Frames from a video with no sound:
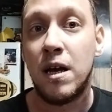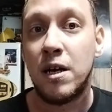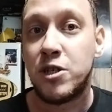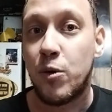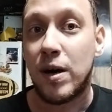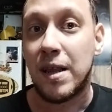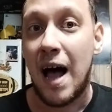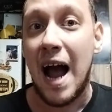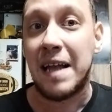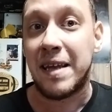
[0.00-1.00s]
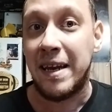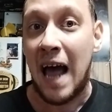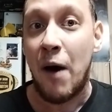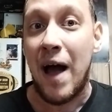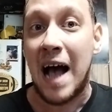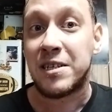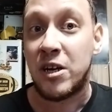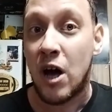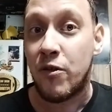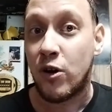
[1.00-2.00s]
to a line that now has
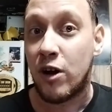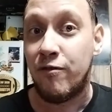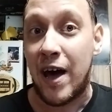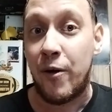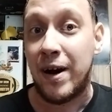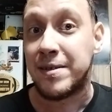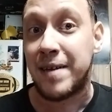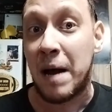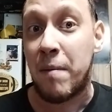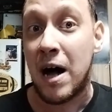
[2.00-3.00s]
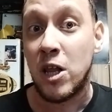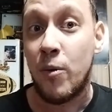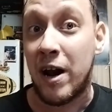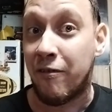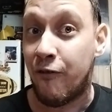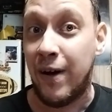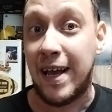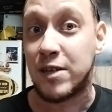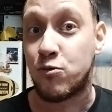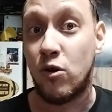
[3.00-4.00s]
another good veteran in Seumalo and a
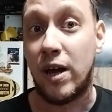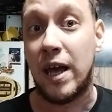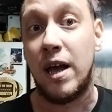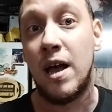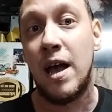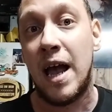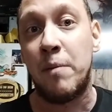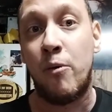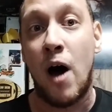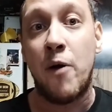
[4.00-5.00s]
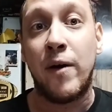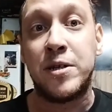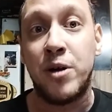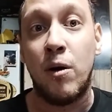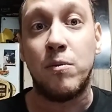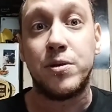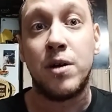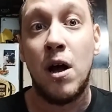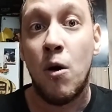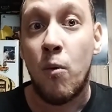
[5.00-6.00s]
freakish rookie in Broderick Jones.
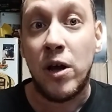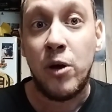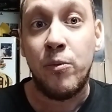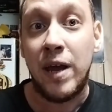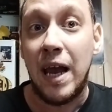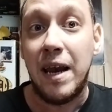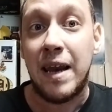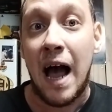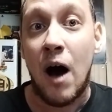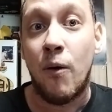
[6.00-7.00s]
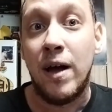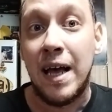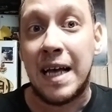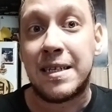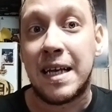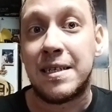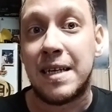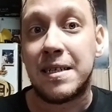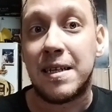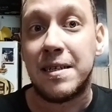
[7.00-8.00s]
What you need now is
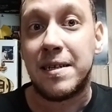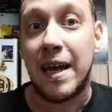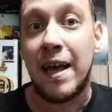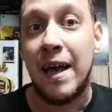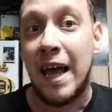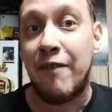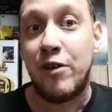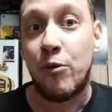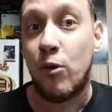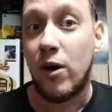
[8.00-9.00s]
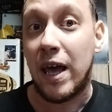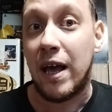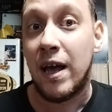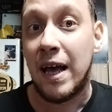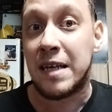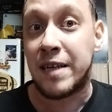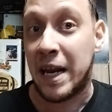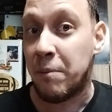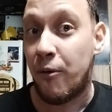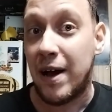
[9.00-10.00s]
consistency. If your rookie is getting
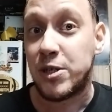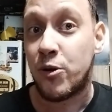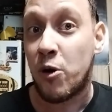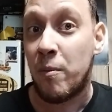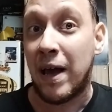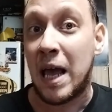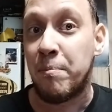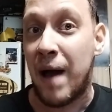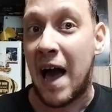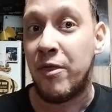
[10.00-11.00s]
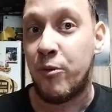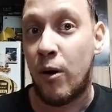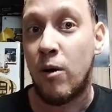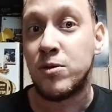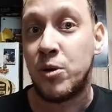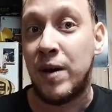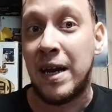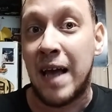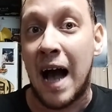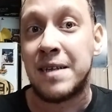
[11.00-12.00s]
pressured or making bad throws, you need
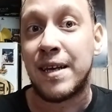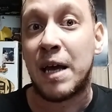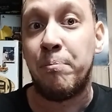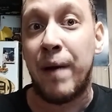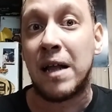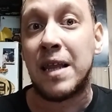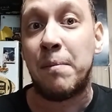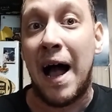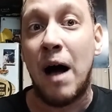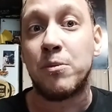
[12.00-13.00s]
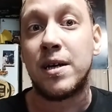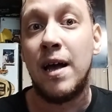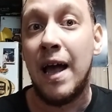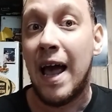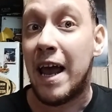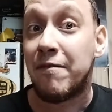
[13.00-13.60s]
guys that can bail him out. And if